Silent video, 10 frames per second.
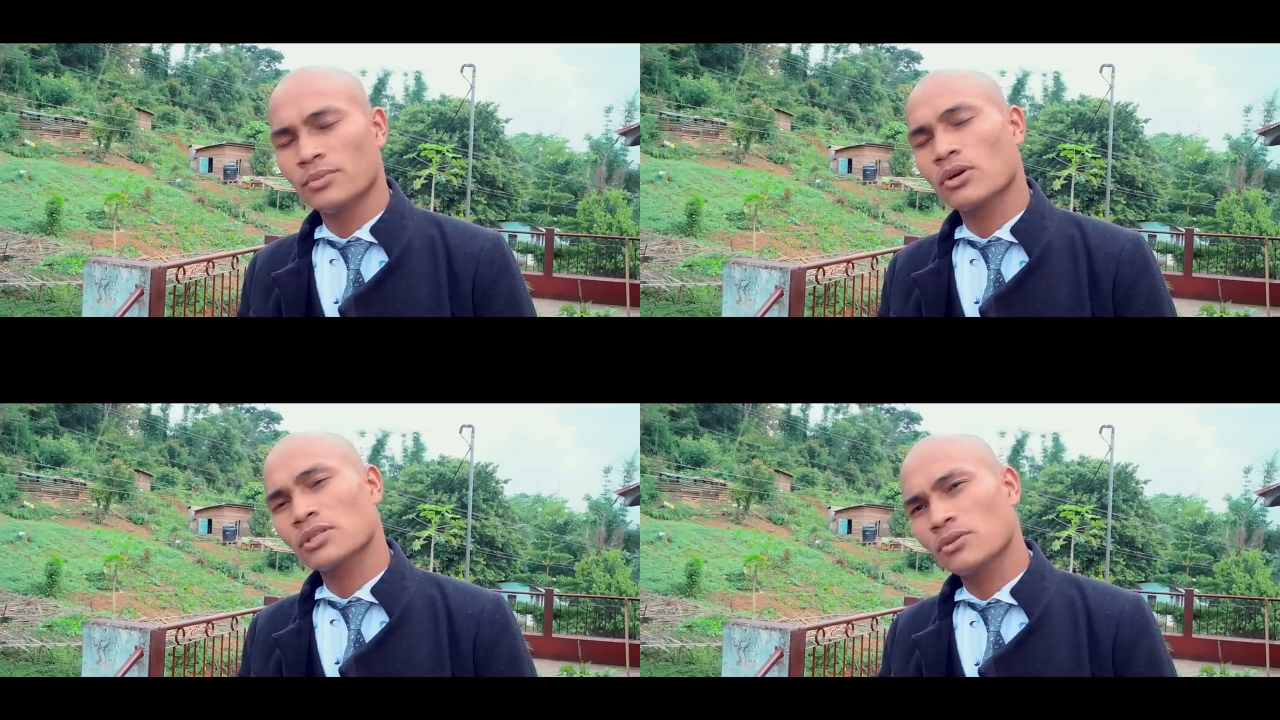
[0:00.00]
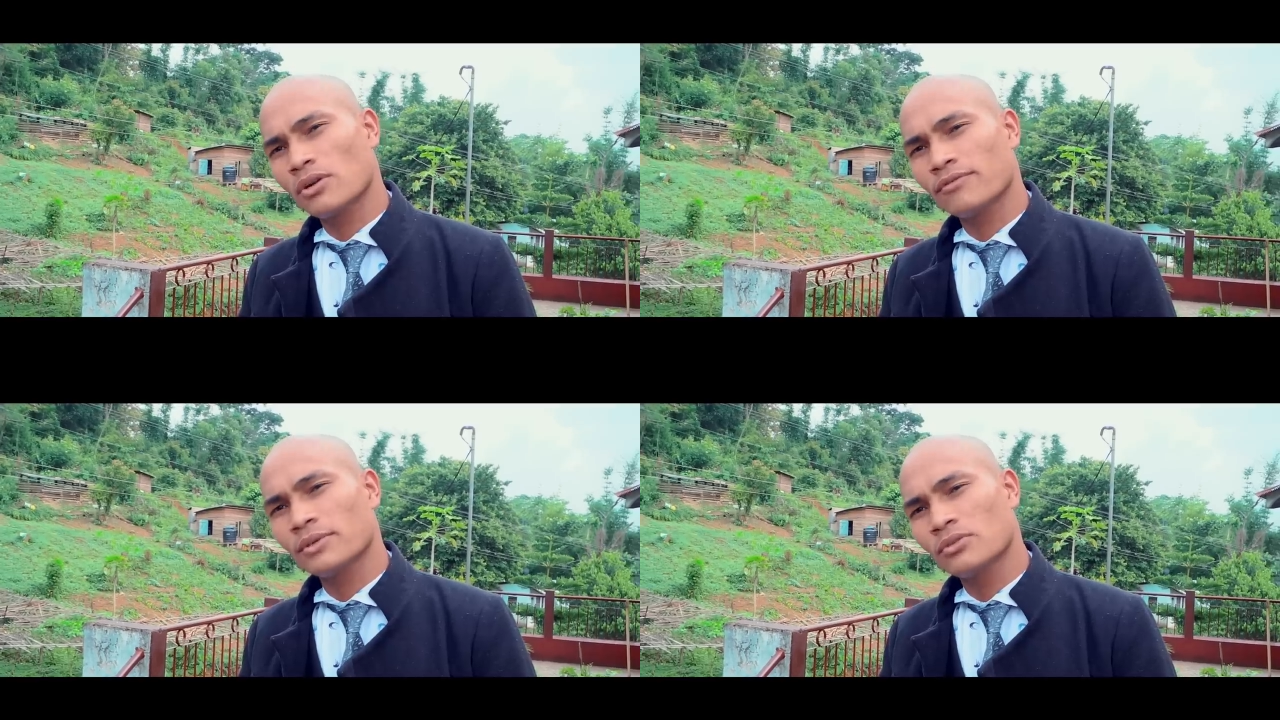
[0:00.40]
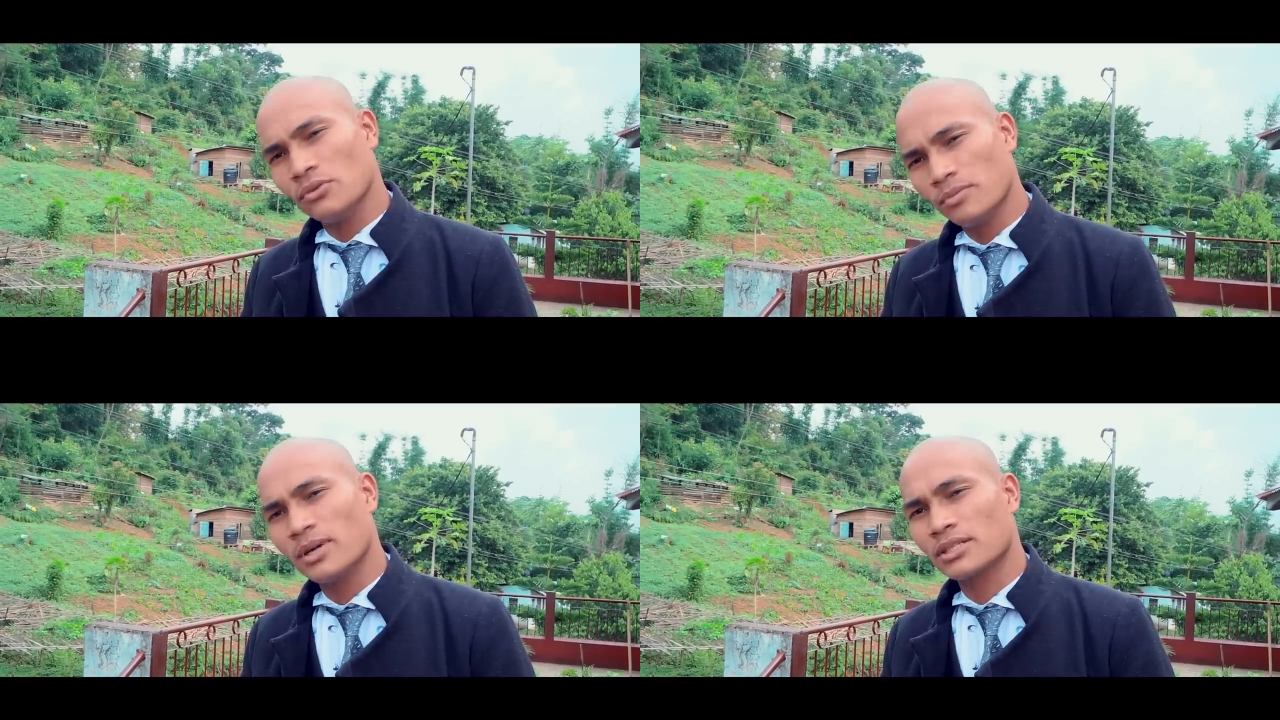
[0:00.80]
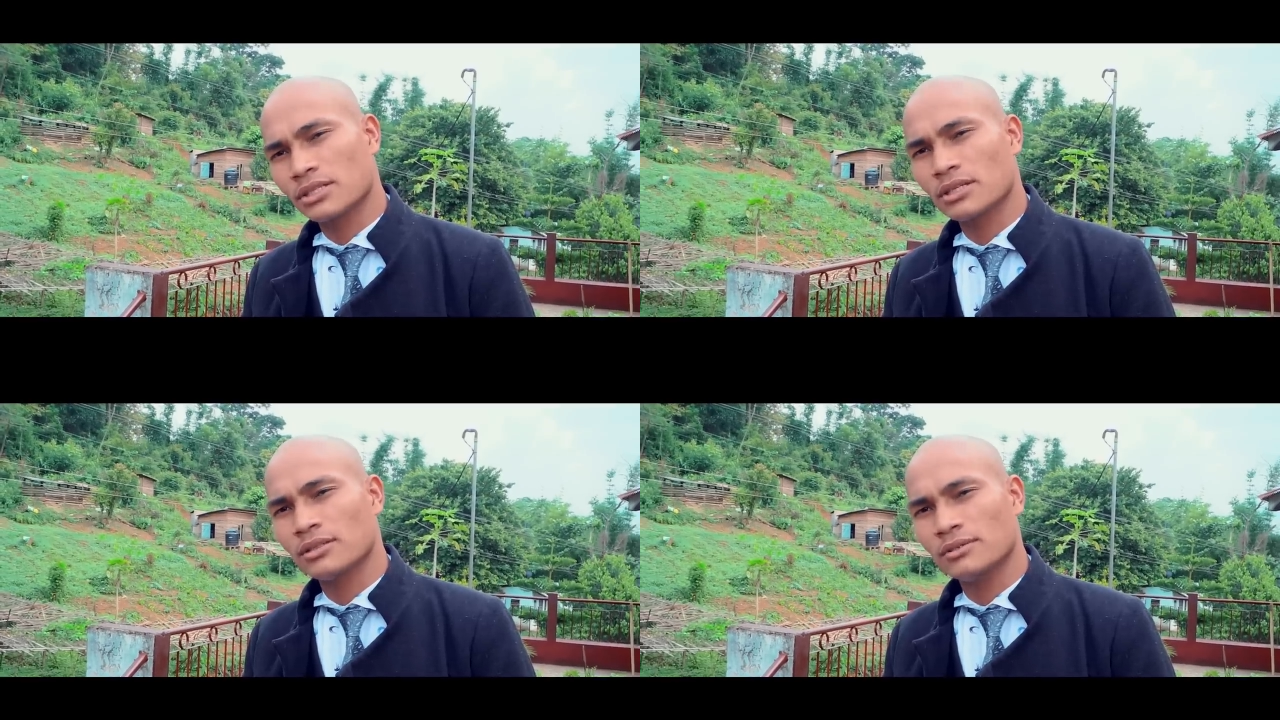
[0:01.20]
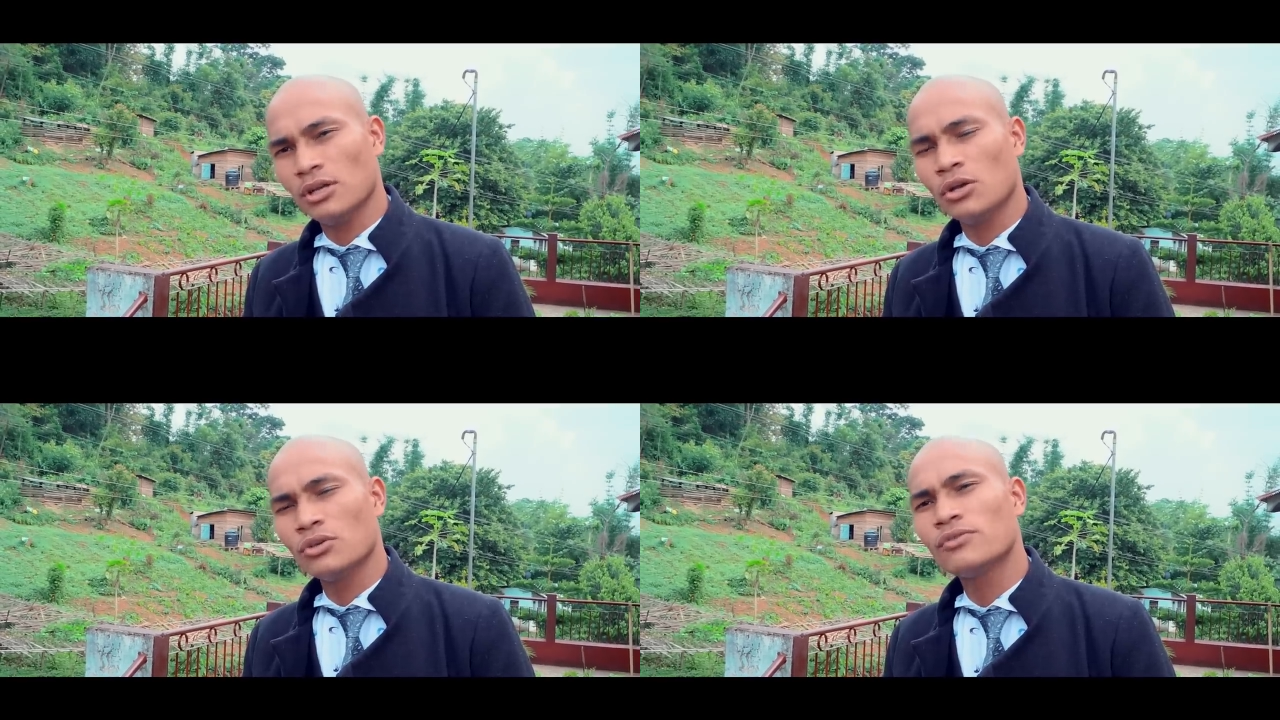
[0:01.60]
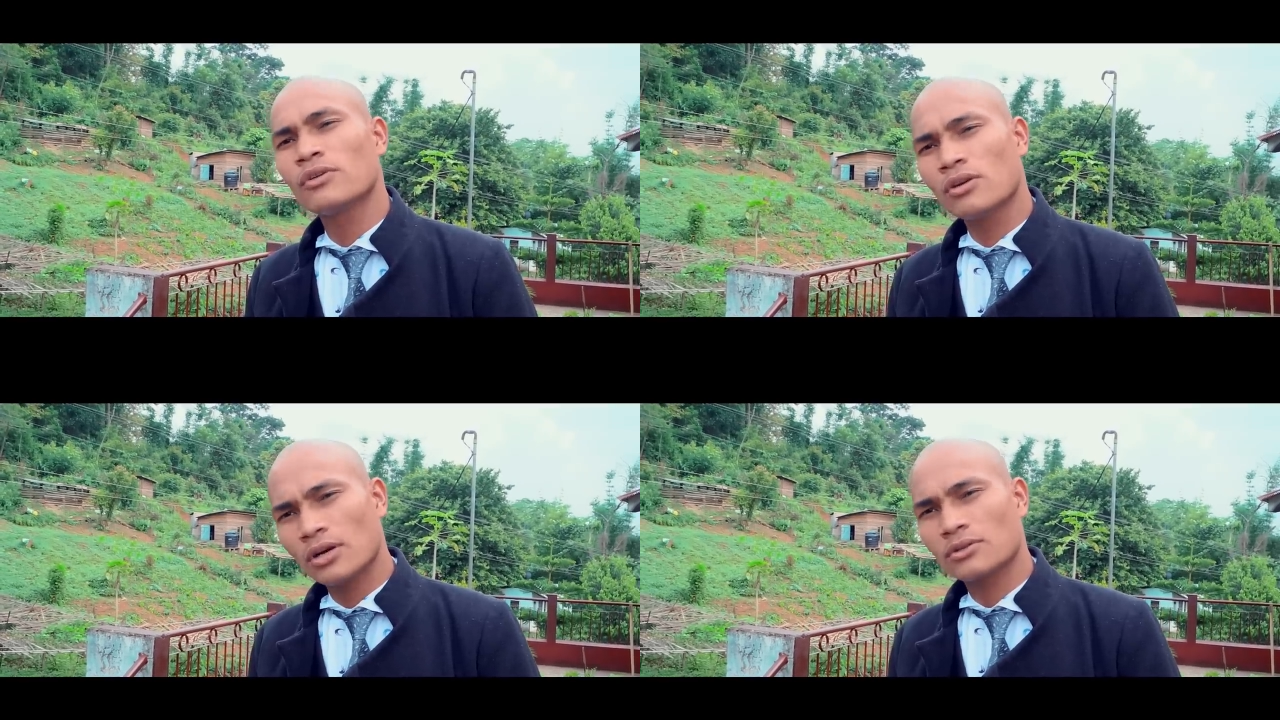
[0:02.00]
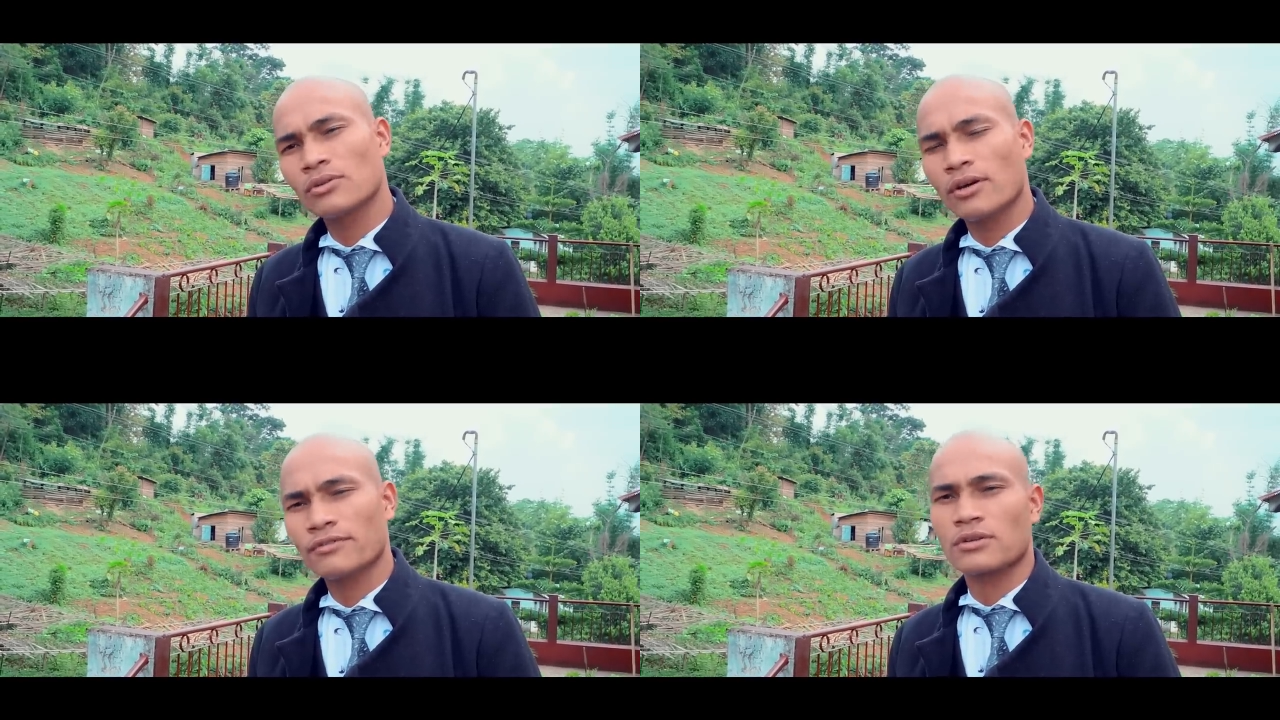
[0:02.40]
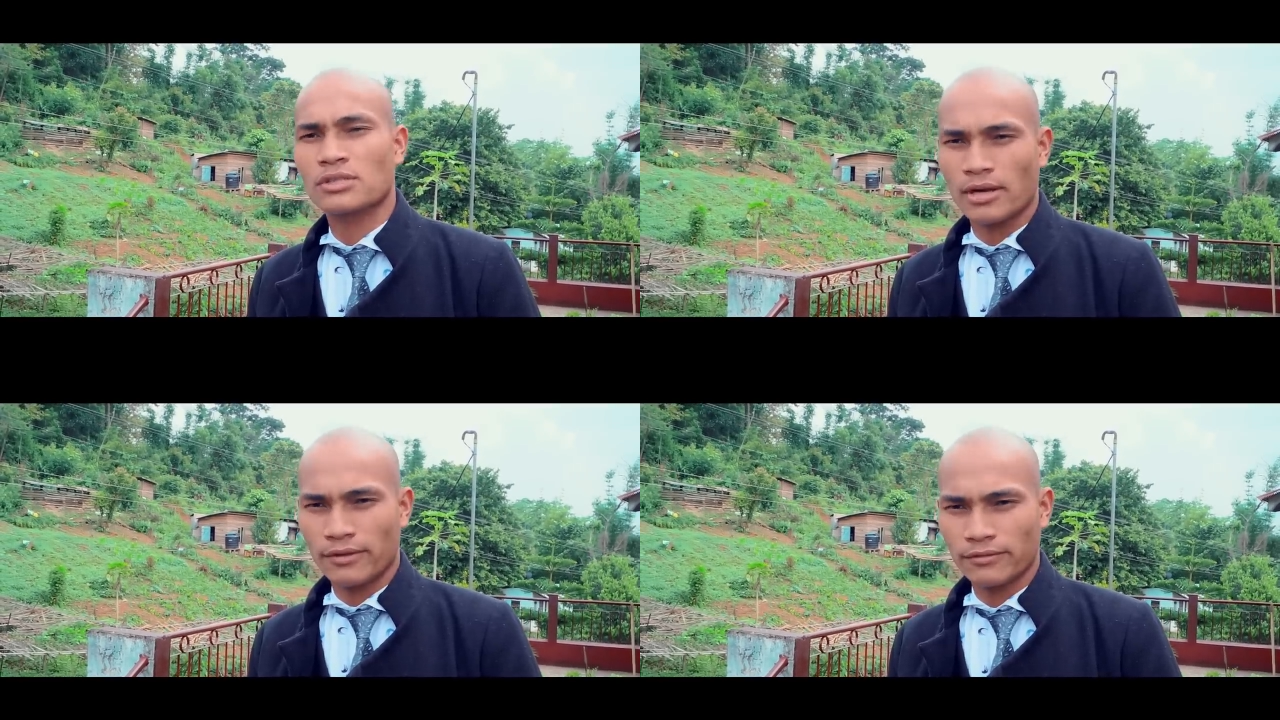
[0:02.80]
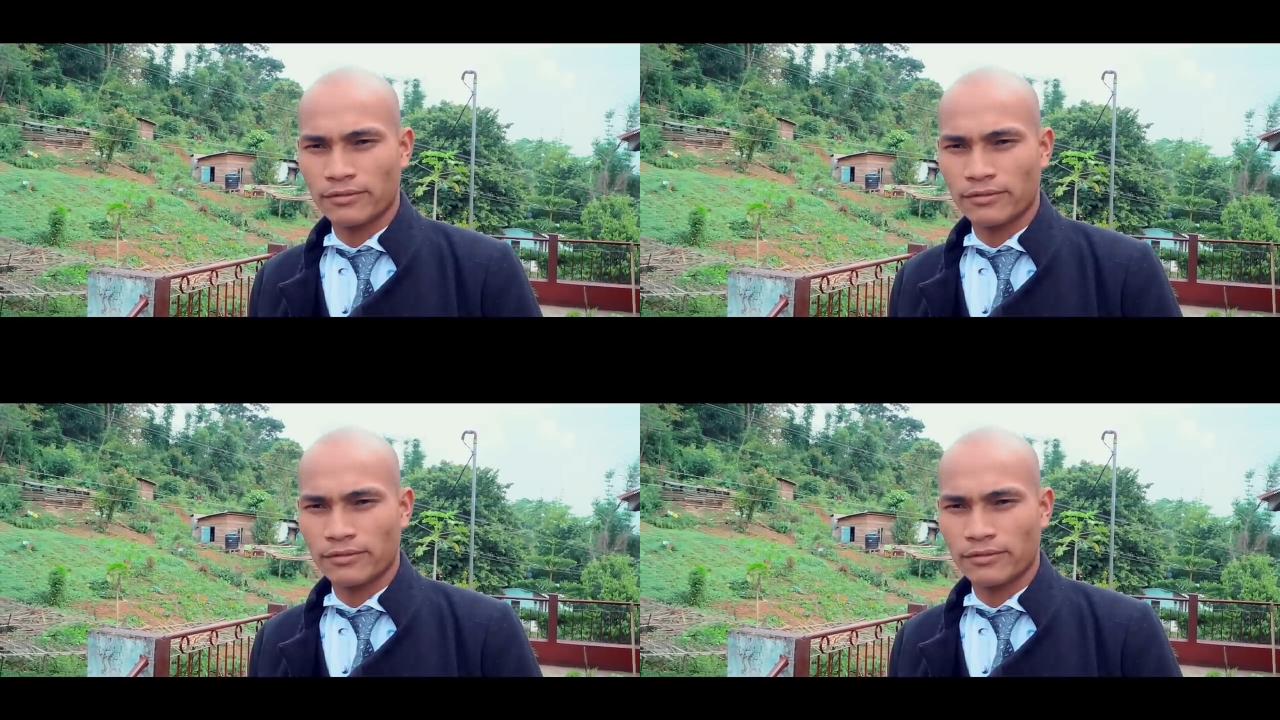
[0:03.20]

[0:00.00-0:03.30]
because you love me too much. You forgot to love yourself.